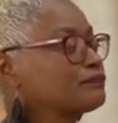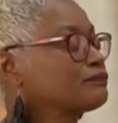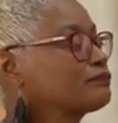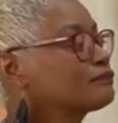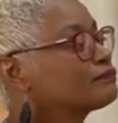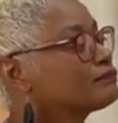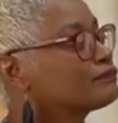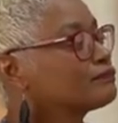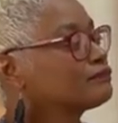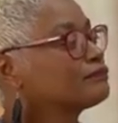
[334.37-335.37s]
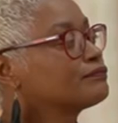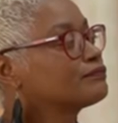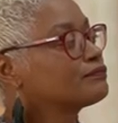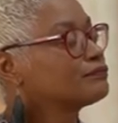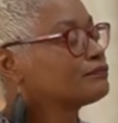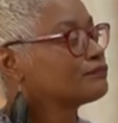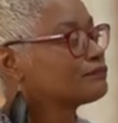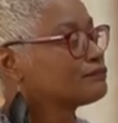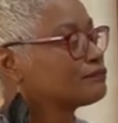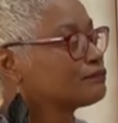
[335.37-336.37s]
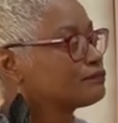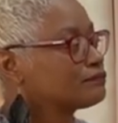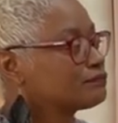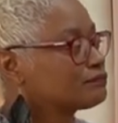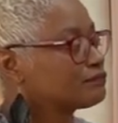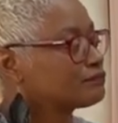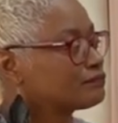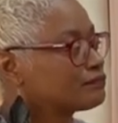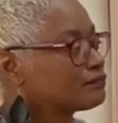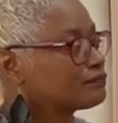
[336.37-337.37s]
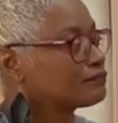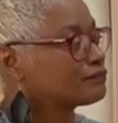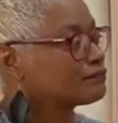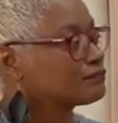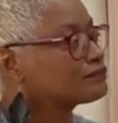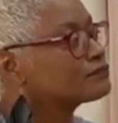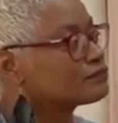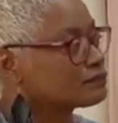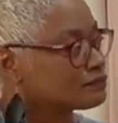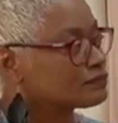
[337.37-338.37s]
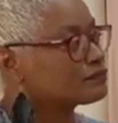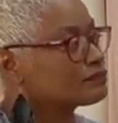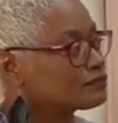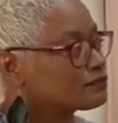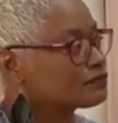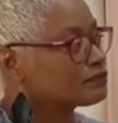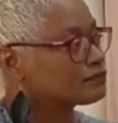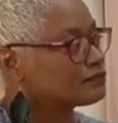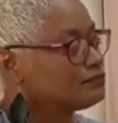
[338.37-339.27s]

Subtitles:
(silent)